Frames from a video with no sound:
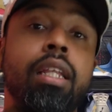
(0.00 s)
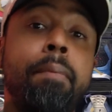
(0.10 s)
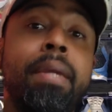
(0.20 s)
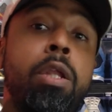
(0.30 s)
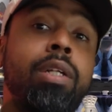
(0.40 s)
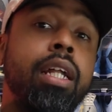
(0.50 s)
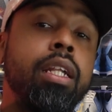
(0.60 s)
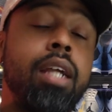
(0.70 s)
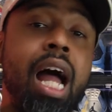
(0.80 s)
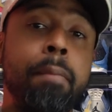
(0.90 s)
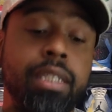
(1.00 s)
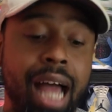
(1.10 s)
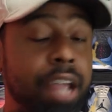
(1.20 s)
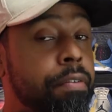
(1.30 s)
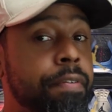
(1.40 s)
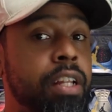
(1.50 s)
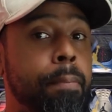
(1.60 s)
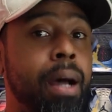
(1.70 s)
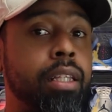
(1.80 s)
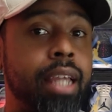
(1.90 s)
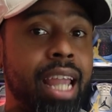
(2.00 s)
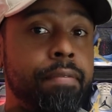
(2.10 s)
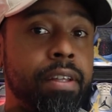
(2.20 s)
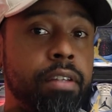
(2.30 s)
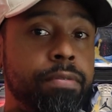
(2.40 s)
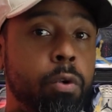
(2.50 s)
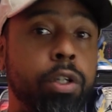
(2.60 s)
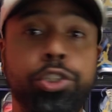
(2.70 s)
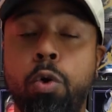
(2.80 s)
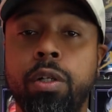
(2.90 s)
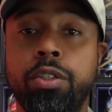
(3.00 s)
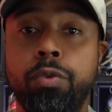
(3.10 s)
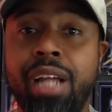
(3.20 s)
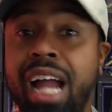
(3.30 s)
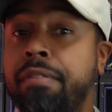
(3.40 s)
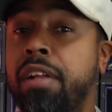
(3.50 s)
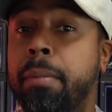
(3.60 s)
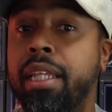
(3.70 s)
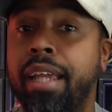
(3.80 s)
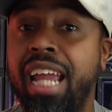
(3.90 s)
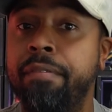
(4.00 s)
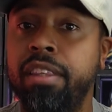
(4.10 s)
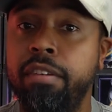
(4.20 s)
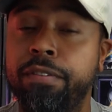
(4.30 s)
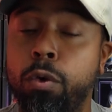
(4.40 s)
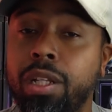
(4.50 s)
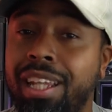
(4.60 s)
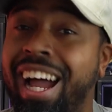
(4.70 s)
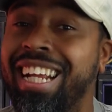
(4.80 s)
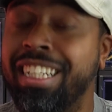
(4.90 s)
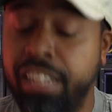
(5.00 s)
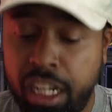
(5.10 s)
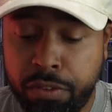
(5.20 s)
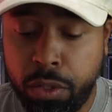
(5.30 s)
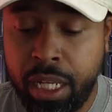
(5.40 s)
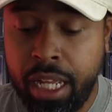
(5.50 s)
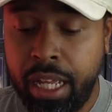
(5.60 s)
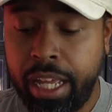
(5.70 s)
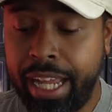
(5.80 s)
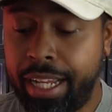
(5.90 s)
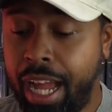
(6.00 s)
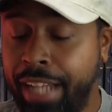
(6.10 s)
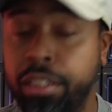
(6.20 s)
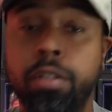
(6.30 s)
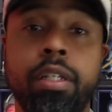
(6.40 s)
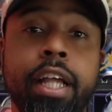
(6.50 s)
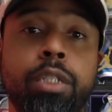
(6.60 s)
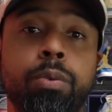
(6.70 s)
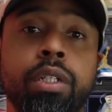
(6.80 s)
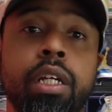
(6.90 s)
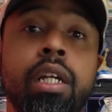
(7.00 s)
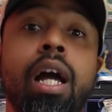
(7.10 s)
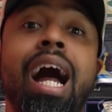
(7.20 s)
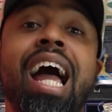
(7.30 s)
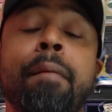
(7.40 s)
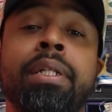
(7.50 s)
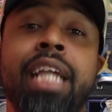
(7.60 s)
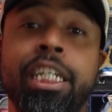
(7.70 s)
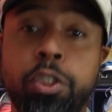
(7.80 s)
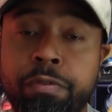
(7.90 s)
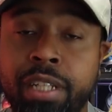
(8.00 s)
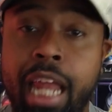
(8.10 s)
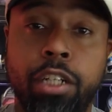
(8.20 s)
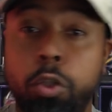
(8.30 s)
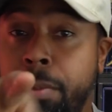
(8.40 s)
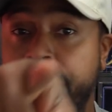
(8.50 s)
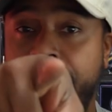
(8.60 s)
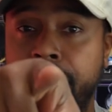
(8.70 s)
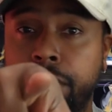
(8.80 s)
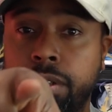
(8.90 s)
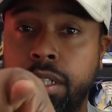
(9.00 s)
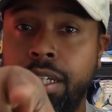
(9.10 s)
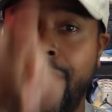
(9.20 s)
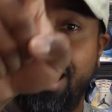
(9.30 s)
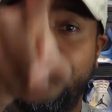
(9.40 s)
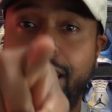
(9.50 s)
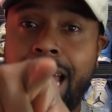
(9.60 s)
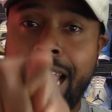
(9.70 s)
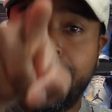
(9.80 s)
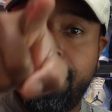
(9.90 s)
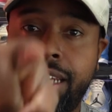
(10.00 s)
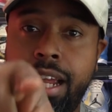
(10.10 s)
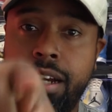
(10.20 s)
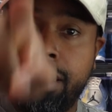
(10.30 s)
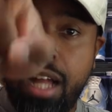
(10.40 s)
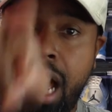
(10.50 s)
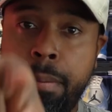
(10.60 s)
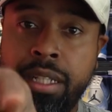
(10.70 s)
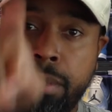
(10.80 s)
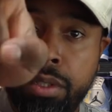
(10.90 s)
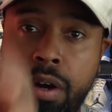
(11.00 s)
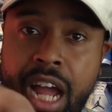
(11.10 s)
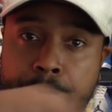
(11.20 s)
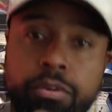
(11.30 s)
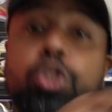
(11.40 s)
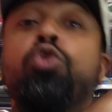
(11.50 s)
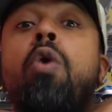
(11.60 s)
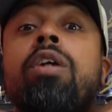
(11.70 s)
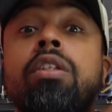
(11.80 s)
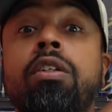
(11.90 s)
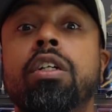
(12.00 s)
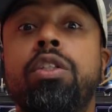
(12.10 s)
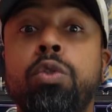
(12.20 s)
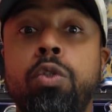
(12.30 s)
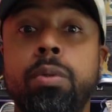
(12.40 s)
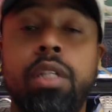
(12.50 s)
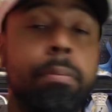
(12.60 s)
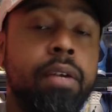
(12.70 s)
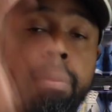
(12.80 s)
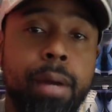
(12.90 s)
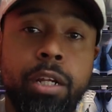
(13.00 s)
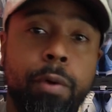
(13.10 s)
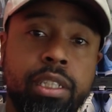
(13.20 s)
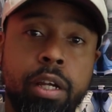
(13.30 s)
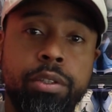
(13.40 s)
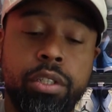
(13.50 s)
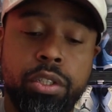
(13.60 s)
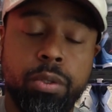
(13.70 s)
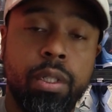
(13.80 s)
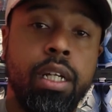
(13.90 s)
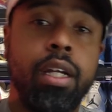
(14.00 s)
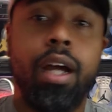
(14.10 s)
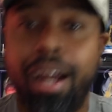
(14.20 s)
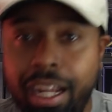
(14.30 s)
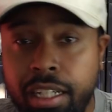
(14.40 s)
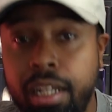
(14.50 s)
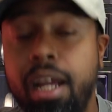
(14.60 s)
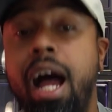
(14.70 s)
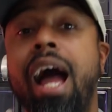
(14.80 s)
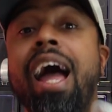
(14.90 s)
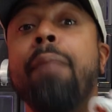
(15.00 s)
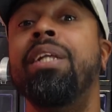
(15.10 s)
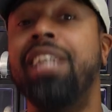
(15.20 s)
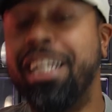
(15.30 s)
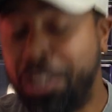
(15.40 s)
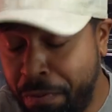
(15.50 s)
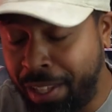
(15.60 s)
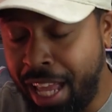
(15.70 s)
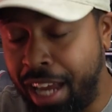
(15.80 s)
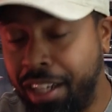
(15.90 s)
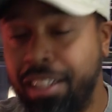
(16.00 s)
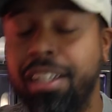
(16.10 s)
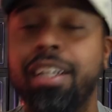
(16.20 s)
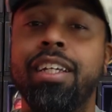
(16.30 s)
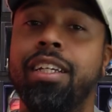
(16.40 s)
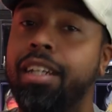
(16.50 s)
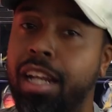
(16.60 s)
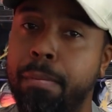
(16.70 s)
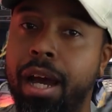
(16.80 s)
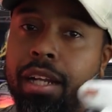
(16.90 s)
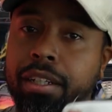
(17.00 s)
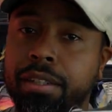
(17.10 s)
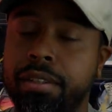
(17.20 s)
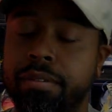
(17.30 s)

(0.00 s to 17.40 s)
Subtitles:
Let me know down in the comments how you feel about K54 Jordan 3, how you feel about the K54 line in general. And guys, until the next one, I have been Jay Shoe Fanatic. Do me a favor. Hit the like, share, comment, subscribe. Do all the good YouTube stuff everybody always tells you to do. All right? I have been Jay Shoe Fanatic, and I'm out of here.